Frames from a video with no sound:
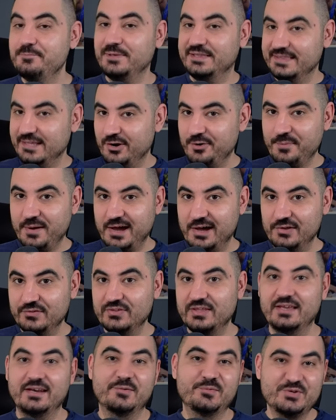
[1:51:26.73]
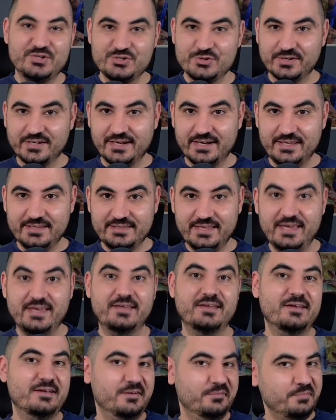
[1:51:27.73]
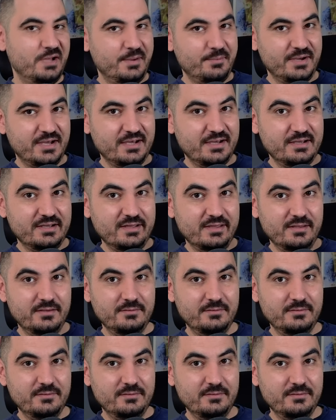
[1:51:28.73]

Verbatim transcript: but now I'm out and I wish you a great day. Bye bye.